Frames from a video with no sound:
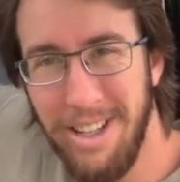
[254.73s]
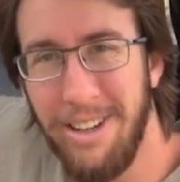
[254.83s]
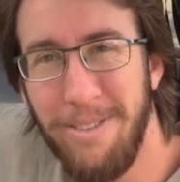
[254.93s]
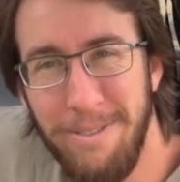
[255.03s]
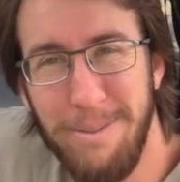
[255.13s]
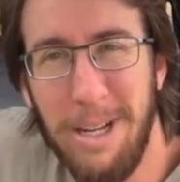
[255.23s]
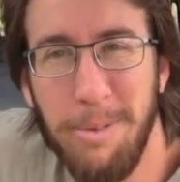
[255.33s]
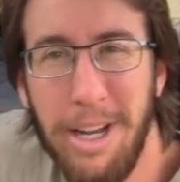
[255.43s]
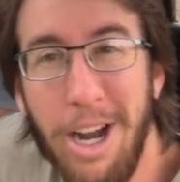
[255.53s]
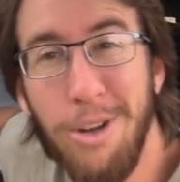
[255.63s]
like
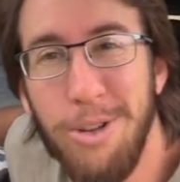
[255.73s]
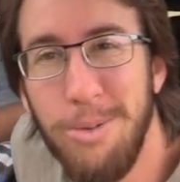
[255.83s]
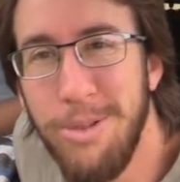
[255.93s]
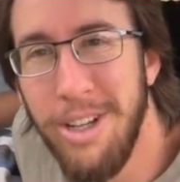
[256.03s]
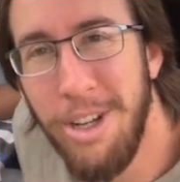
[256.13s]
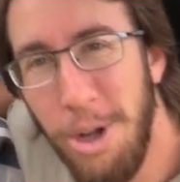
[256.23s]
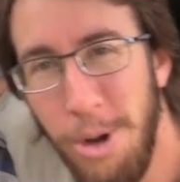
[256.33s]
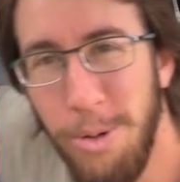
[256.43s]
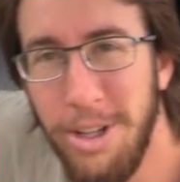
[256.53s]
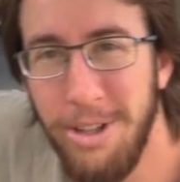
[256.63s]
family heirlooms
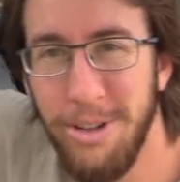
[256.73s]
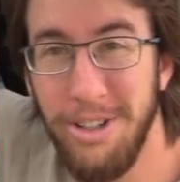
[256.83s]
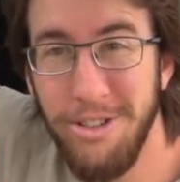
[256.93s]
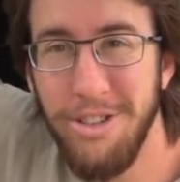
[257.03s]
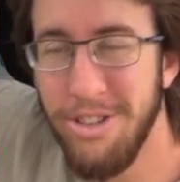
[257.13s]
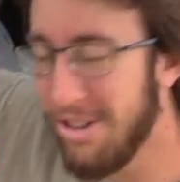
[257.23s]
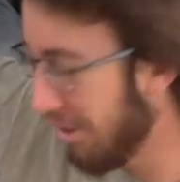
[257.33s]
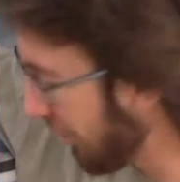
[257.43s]
with you and you're still